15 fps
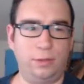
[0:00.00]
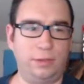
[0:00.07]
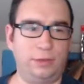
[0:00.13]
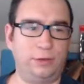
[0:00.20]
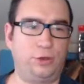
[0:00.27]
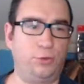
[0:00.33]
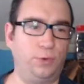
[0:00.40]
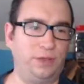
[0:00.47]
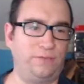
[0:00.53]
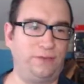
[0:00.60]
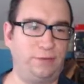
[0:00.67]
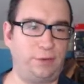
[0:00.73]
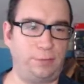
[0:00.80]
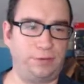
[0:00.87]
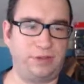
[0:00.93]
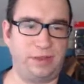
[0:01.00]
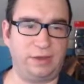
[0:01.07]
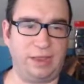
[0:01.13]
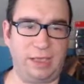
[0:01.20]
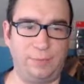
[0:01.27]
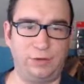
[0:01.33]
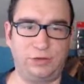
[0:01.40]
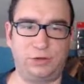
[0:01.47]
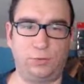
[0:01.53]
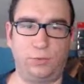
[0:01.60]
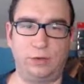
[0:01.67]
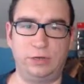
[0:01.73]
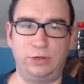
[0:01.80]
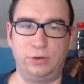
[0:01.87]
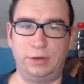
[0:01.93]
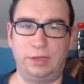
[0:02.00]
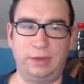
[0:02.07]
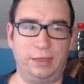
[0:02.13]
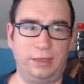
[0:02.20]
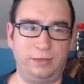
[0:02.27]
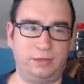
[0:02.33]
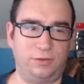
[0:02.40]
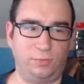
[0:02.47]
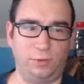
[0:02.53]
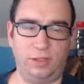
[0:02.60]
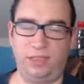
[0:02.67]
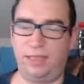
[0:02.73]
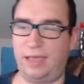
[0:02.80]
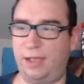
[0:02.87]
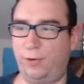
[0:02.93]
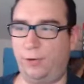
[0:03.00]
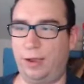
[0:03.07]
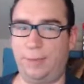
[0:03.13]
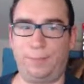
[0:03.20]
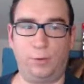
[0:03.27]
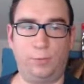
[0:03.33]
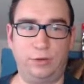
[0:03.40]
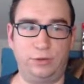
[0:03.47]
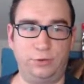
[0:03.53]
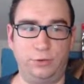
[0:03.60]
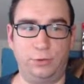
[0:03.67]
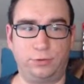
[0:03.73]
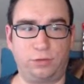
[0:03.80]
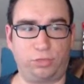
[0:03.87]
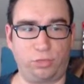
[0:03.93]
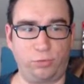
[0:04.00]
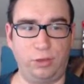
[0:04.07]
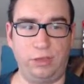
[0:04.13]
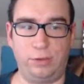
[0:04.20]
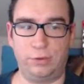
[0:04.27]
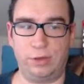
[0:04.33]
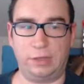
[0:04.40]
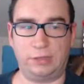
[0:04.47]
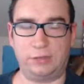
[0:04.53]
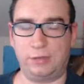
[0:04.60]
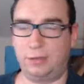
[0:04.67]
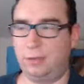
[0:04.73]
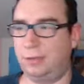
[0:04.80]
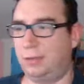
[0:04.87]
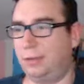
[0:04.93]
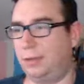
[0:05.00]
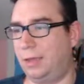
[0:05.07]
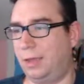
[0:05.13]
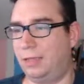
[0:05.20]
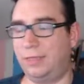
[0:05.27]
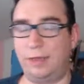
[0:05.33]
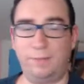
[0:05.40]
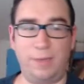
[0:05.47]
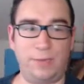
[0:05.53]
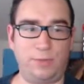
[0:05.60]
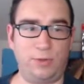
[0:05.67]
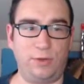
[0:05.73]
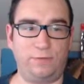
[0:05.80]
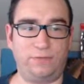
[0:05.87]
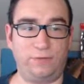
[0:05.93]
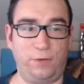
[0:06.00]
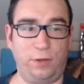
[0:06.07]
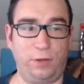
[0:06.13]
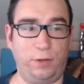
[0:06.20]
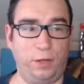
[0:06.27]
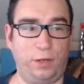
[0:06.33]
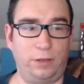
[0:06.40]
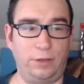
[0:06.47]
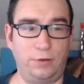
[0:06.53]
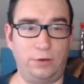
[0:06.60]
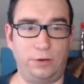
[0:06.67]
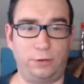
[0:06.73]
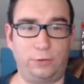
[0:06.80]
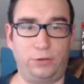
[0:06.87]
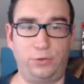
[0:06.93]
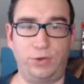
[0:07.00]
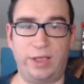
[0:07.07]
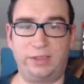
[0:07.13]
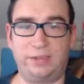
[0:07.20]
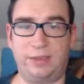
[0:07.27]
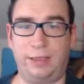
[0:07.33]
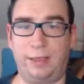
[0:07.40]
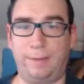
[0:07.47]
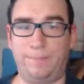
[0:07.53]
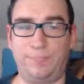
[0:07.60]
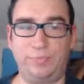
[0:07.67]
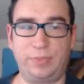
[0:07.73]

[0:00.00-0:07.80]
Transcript: doing 50% damage to one unit isn't really that great, but when you do it to 3 units, and then maybe you have a unit or 2 next to him